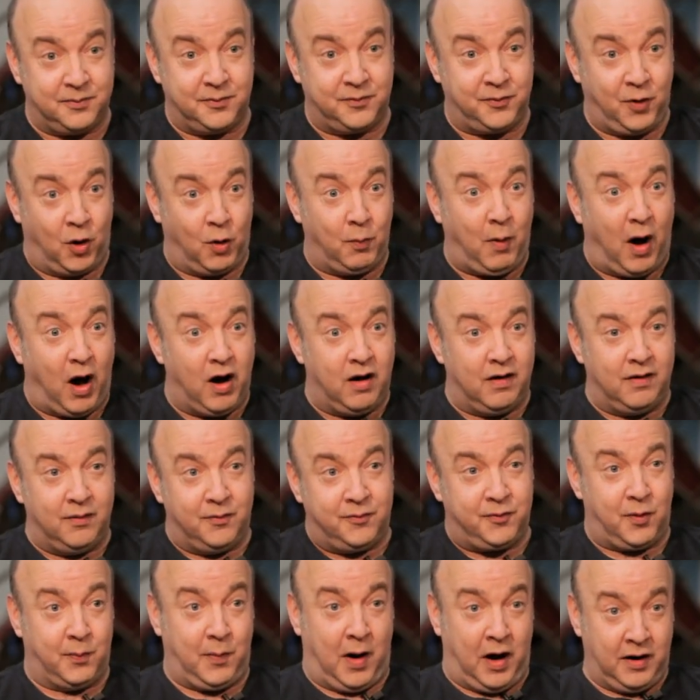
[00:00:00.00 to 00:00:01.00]
from
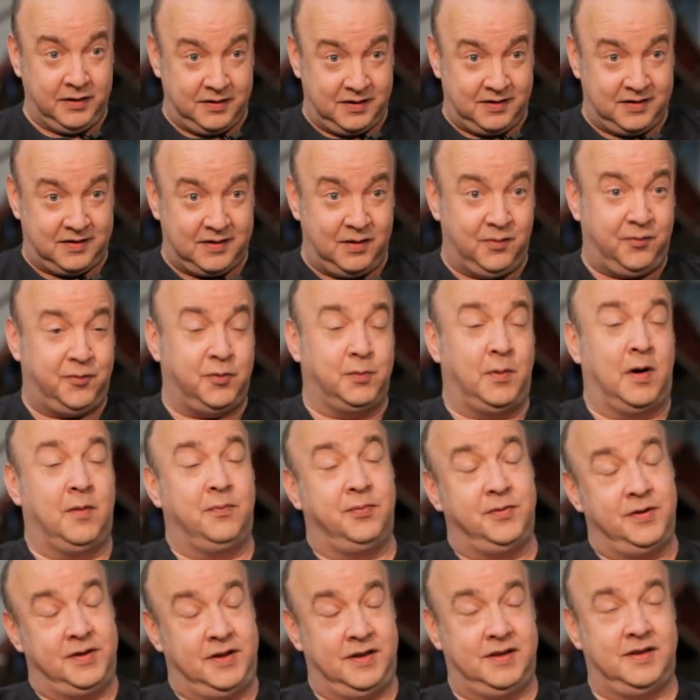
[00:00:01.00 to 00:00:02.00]
us and from our
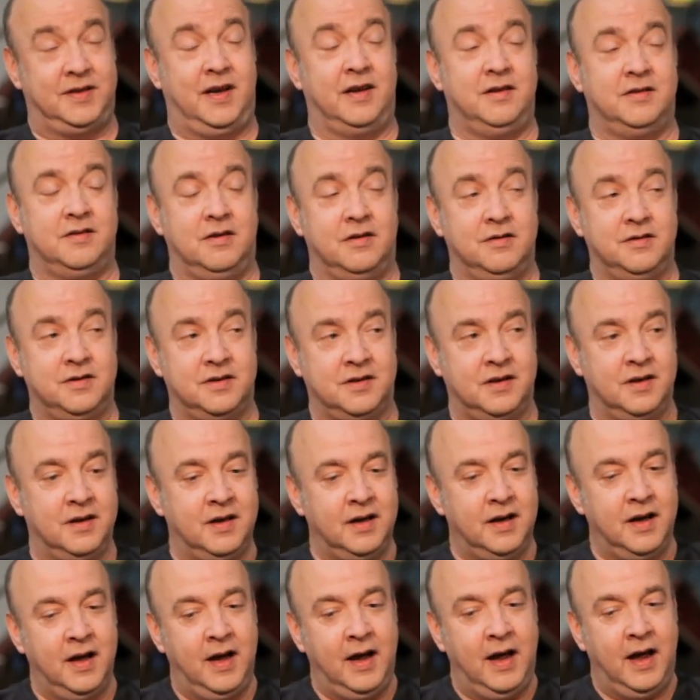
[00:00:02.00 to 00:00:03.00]
predecessors.
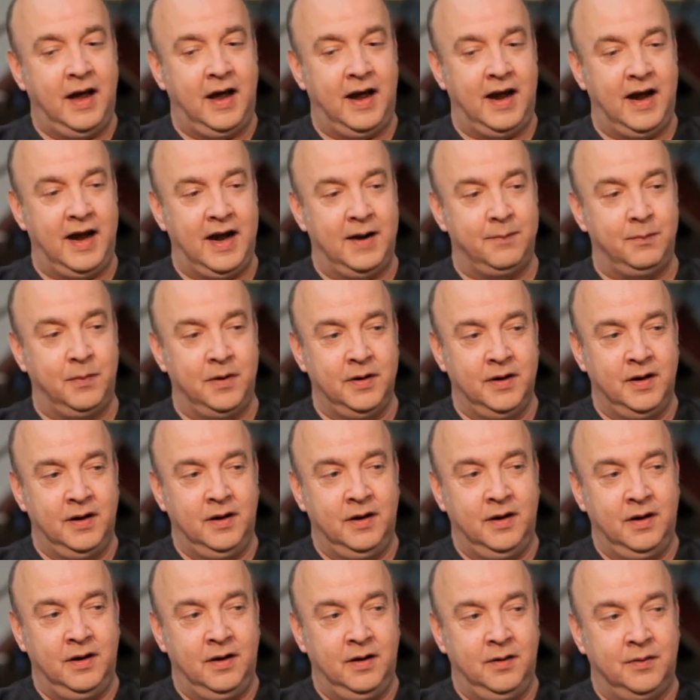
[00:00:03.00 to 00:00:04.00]

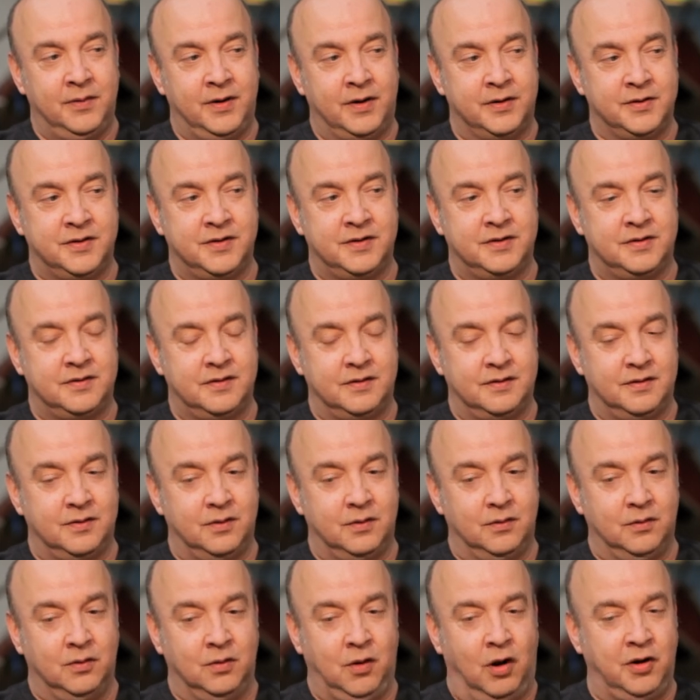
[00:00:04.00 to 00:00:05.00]
There's
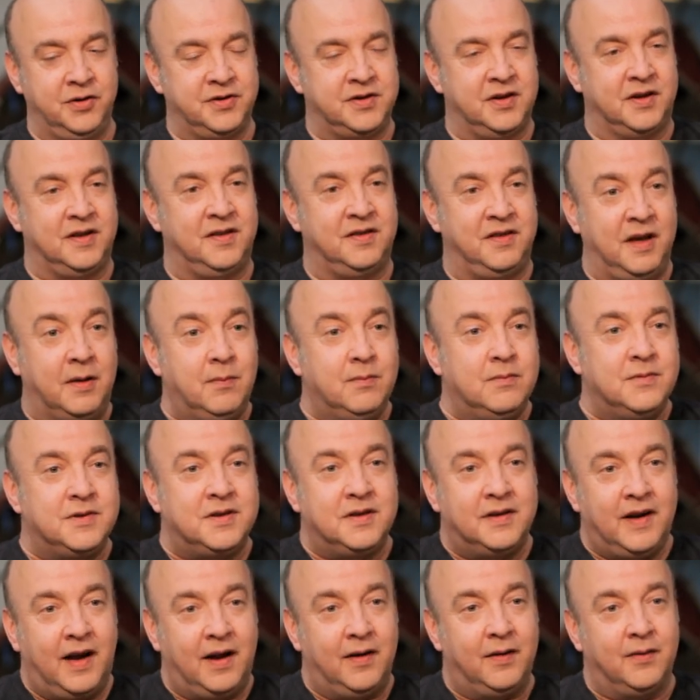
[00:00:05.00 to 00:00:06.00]
lots of
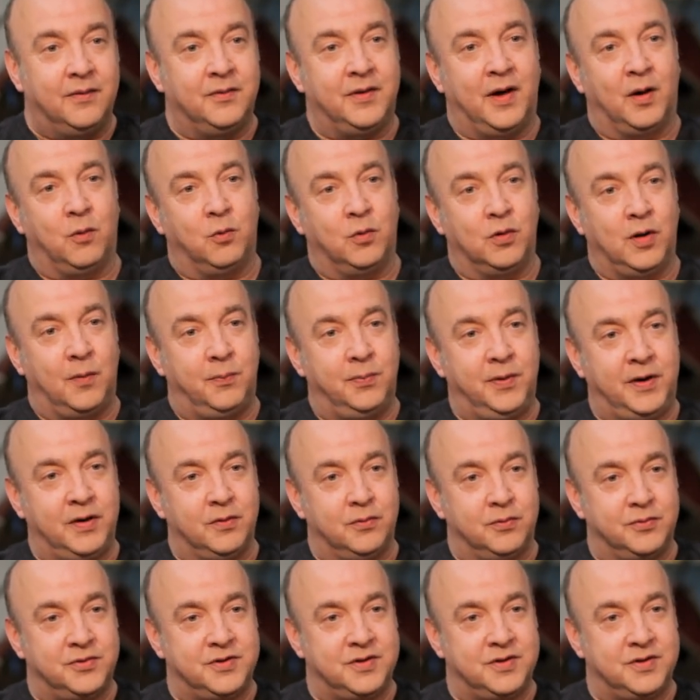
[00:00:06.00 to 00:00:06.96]
themes in it that will appeal